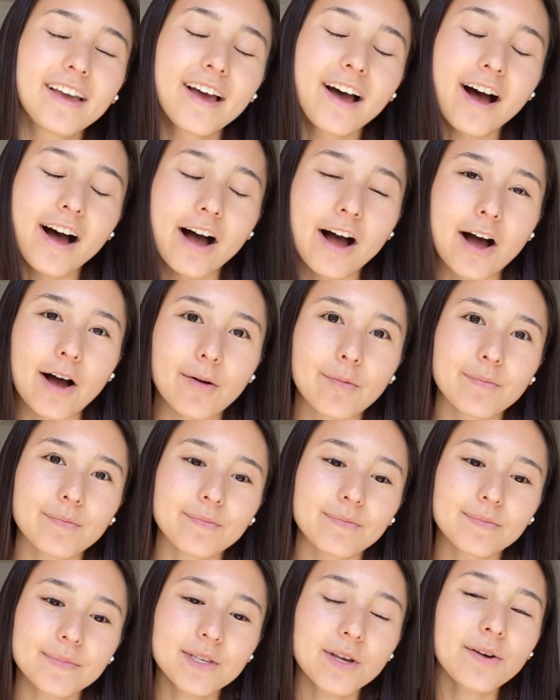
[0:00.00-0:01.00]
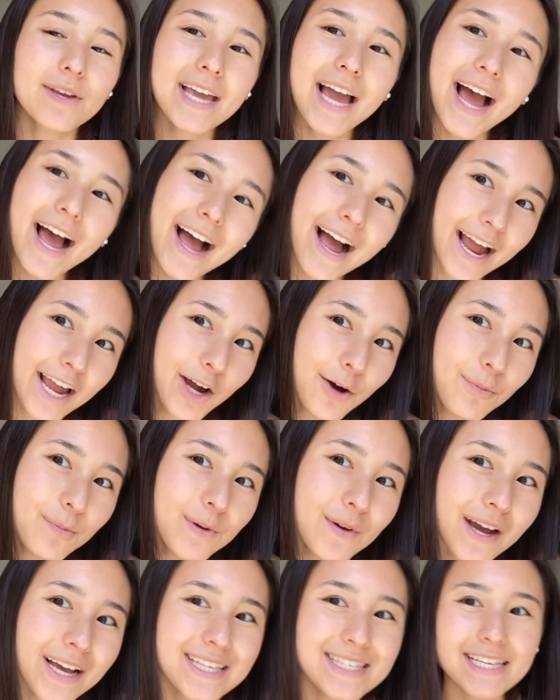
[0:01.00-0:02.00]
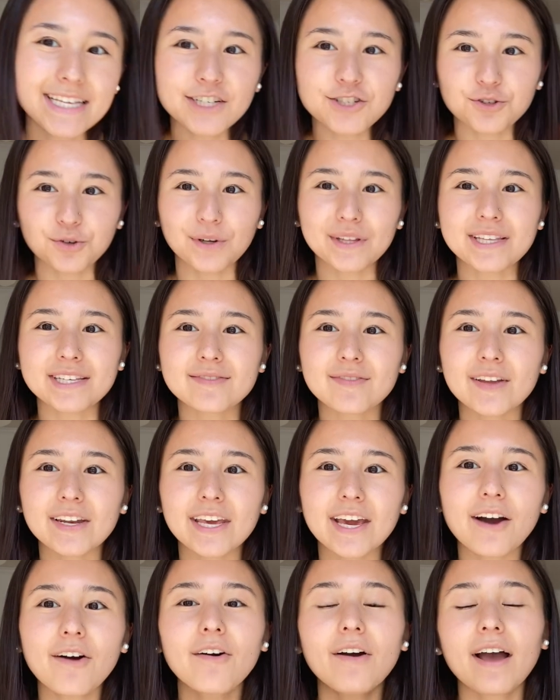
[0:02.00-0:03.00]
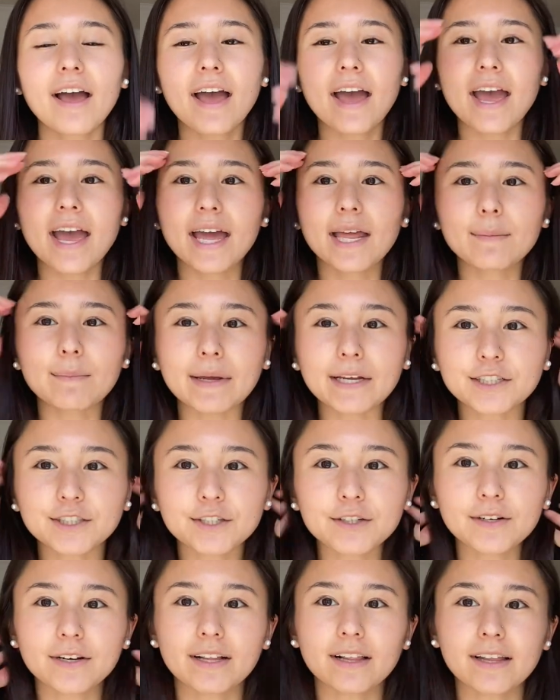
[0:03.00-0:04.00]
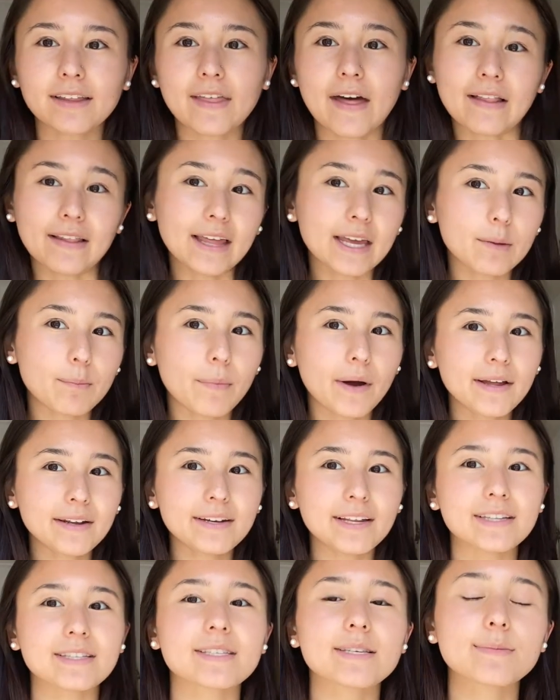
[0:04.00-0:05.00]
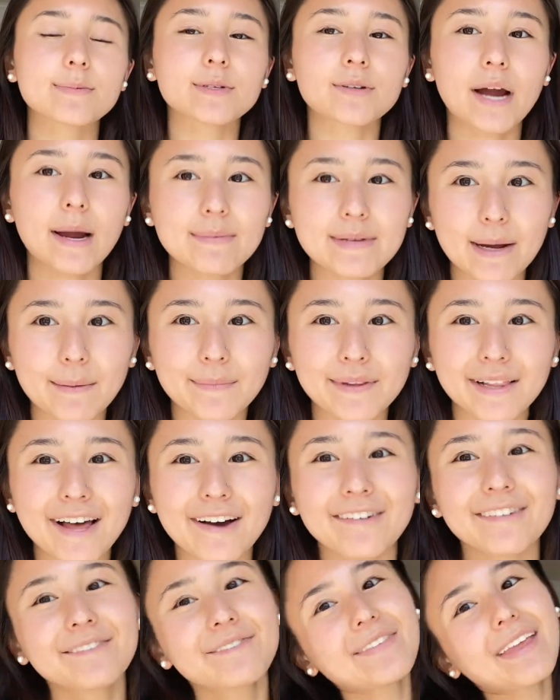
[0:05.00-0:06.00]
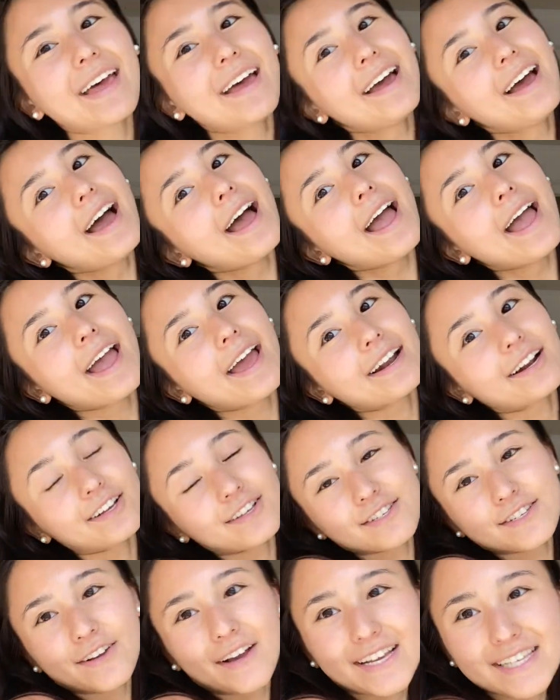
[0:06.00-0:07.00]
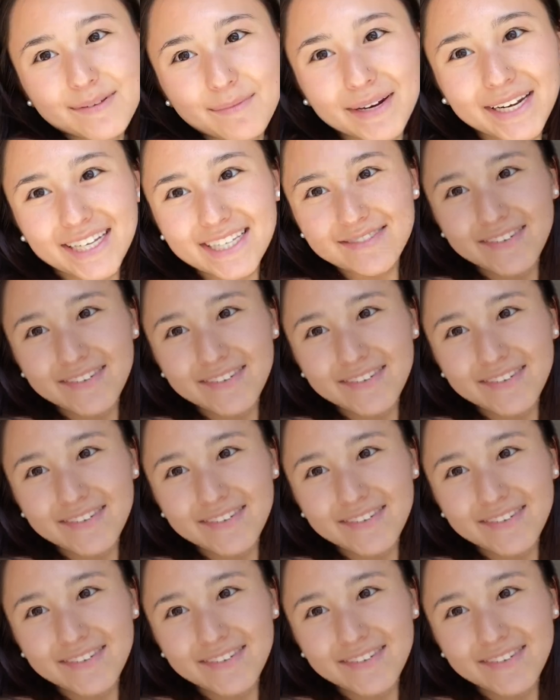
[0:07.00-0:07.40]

Um, so yeah, I hope you guys enjoyed this video and make sure to click that like button and subscribe down below. And I'll see you guys in my next